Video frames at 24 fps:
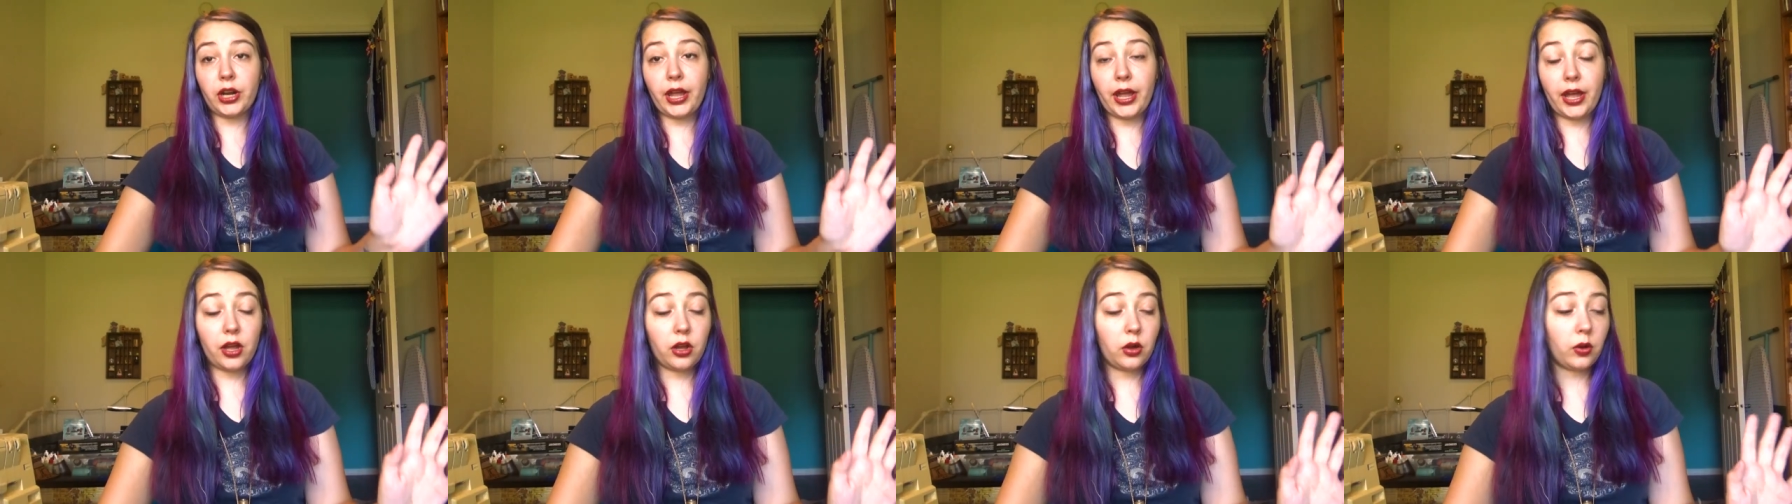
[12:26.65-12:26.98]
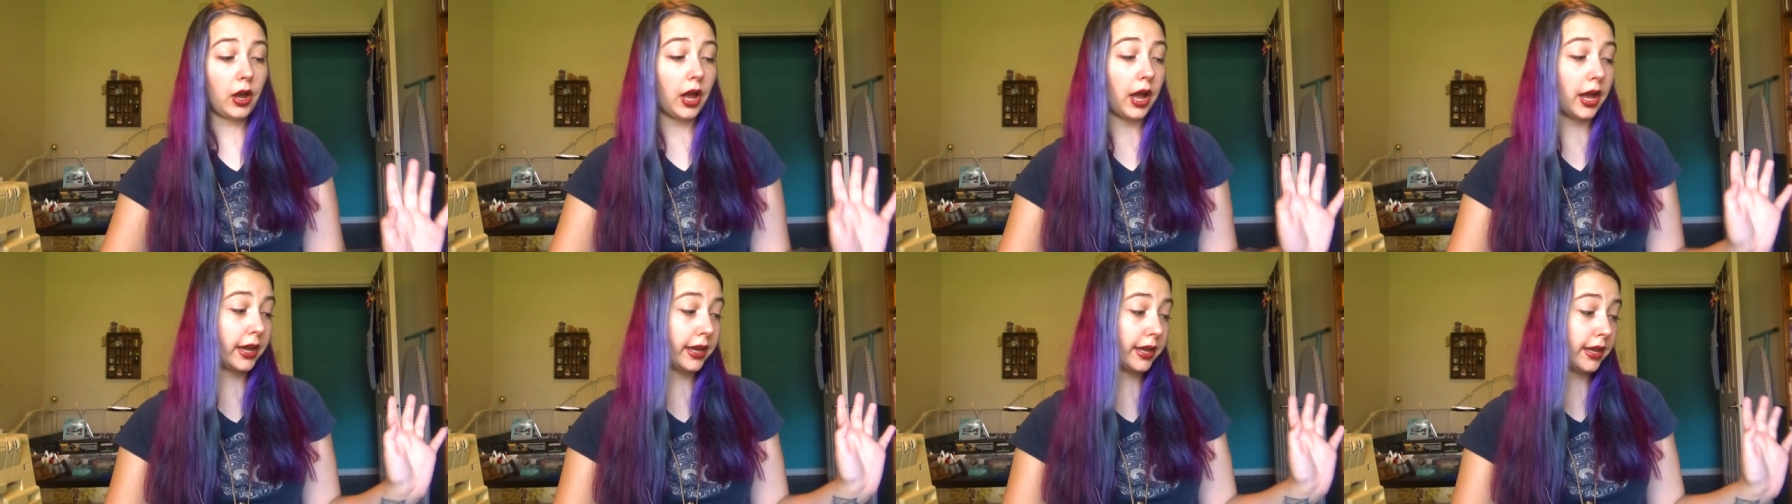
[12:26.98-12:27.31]
now,
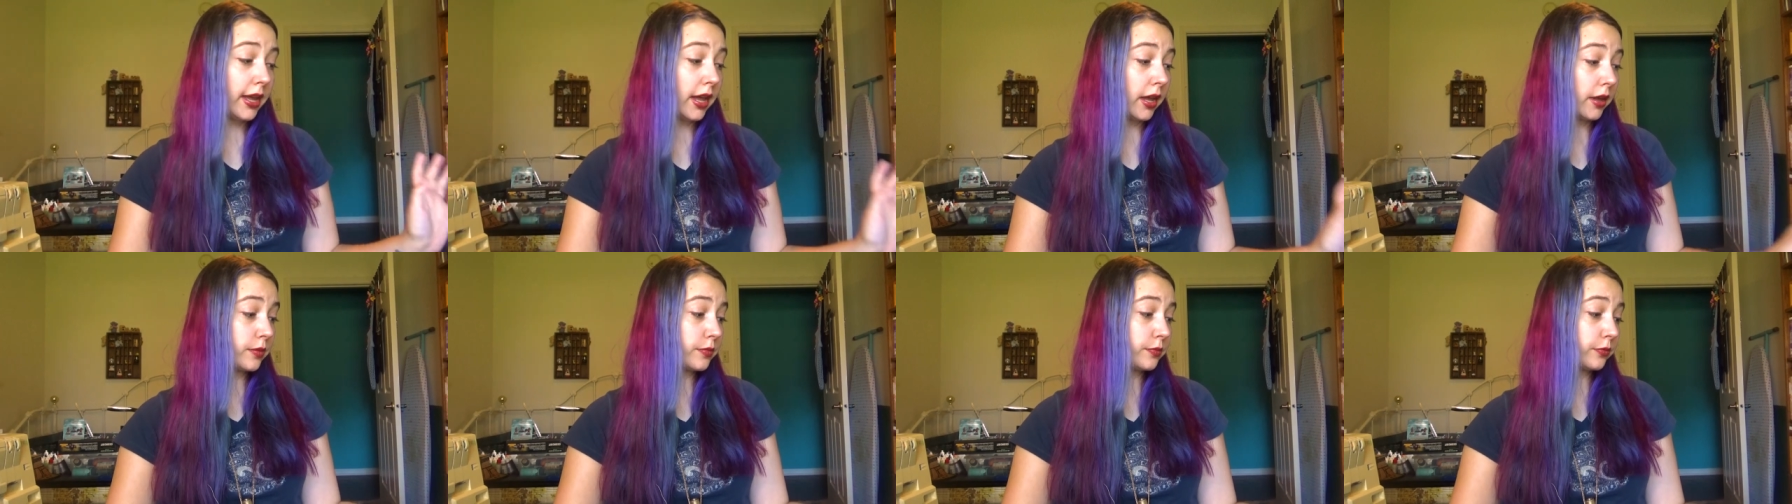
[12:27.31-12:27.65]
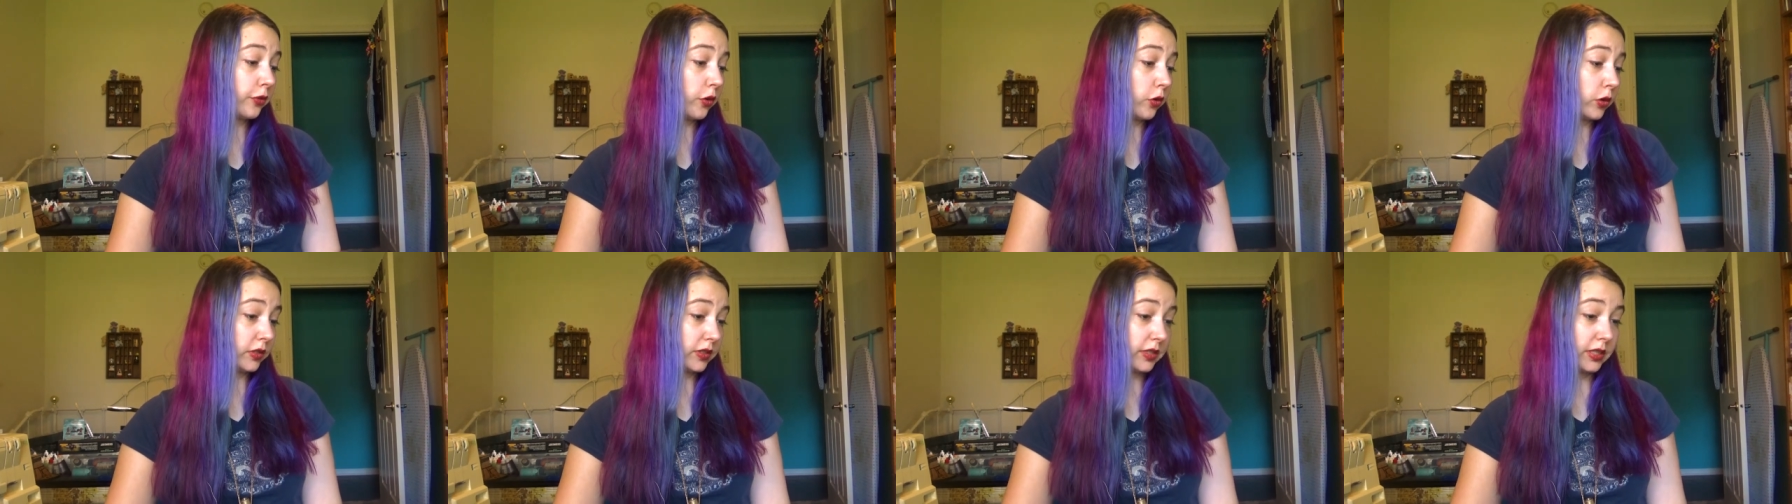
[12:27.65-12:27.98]
I am
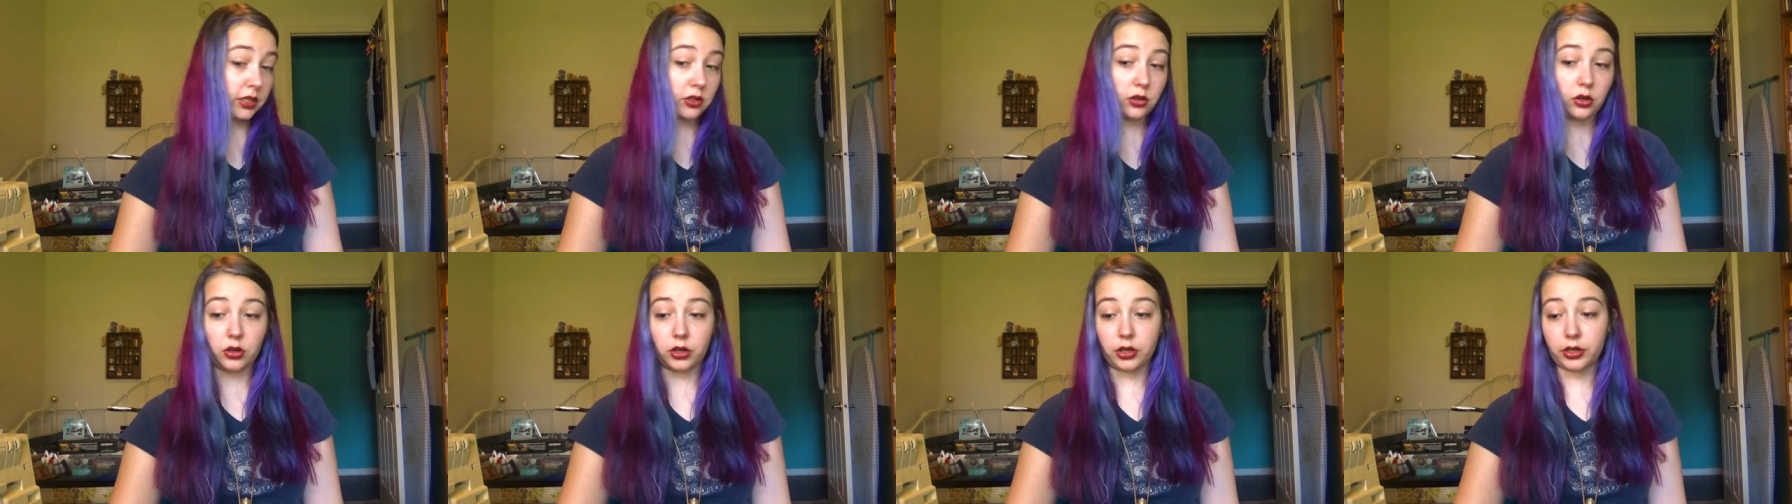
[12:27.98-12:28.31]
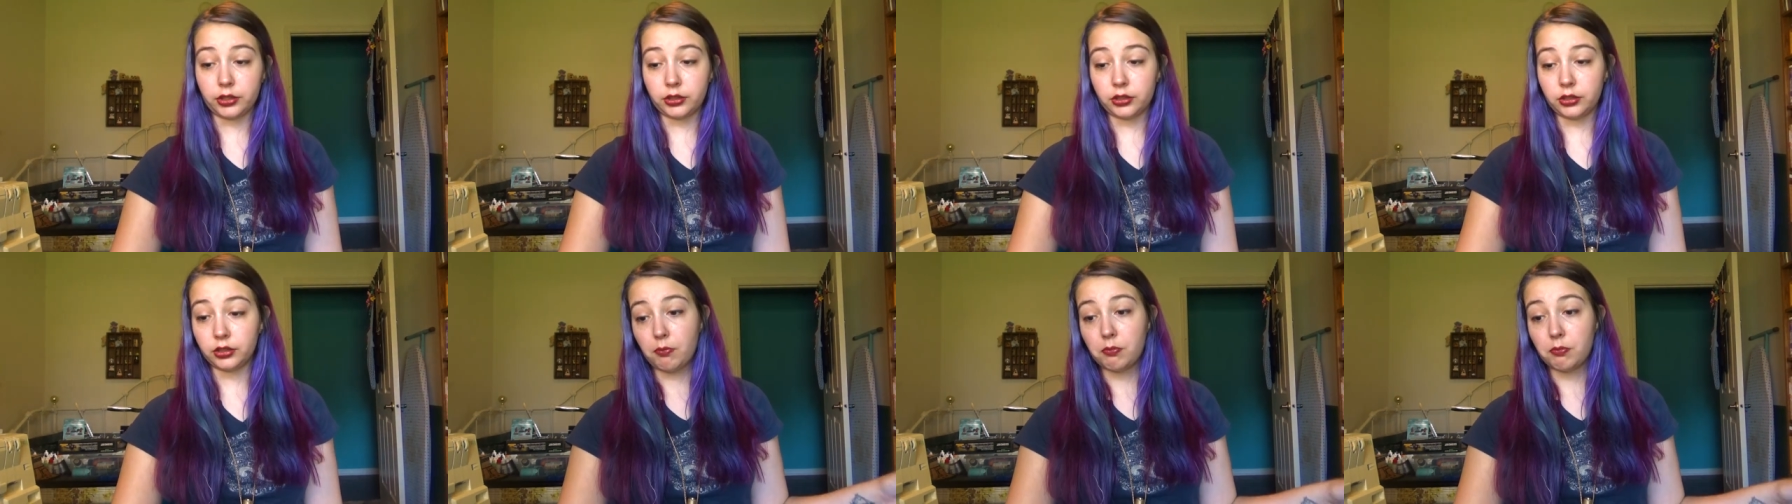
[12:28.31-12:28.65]
focusing on